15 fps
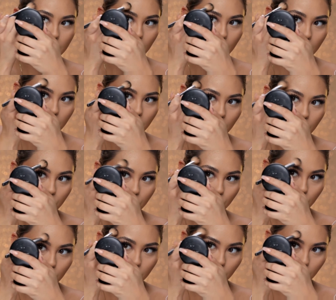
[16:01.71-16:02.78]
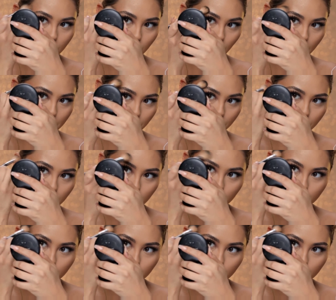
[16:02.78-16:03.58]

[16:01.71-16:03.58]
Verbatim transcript: again, you really wanna wipe off your